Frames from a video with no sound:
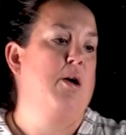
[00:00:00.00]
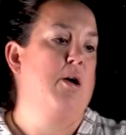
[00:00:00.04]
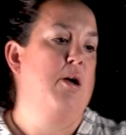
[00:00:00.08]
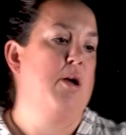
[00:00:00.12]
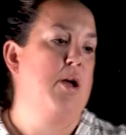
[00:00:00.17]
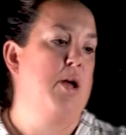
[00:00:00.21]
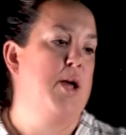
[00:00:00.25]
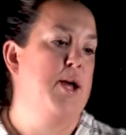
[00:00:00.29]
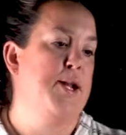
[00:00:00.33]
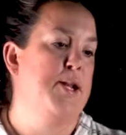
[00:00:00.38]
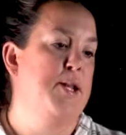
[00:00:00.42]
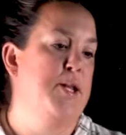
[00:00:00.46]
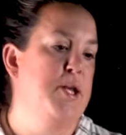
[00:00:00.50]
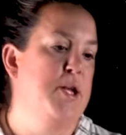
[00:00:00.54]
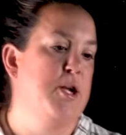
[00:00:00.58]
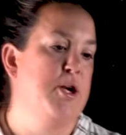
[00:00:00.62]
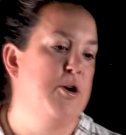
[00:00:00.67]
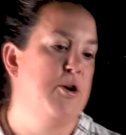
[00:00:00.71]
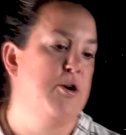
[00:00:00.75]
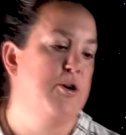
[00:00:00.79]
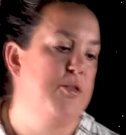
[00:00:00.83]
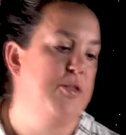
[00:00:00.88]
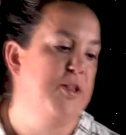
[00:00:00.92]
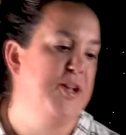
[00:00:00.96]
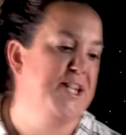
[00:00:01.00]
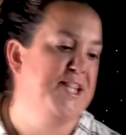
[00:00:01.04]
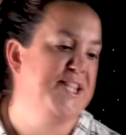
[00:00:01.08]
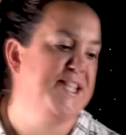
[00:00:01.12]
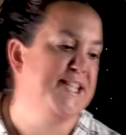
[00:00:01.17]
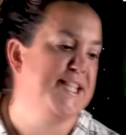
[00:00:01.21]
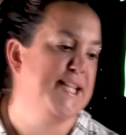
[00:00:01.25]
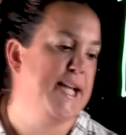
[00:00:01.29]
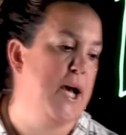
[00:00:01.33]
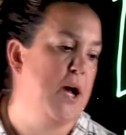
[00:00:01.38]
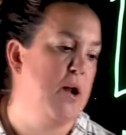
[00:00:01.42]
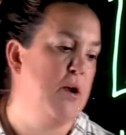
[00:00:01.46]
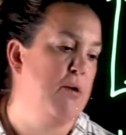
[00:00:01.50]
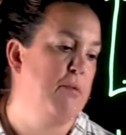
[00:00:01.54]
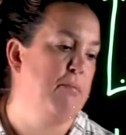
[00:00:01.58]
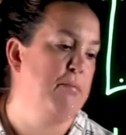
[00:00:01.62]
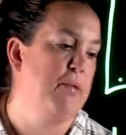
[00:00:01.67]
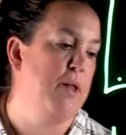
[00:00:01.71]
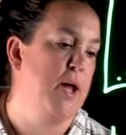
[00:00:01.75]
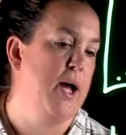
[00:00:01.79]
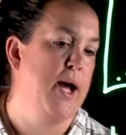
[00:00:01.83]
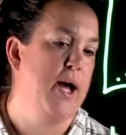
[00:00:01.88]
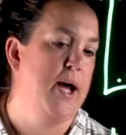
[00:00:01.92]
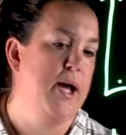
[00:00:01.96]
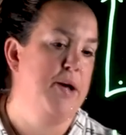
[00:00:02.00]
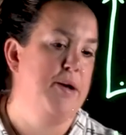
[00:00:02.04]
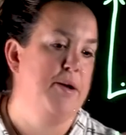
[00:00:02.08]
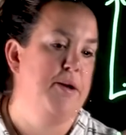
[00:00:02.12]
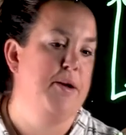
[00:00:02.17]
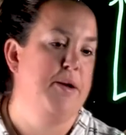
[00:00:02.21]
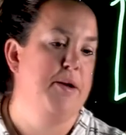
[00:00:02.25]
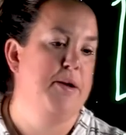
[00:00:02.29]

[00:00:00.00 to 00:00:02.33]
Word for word: and here, this scatter plot,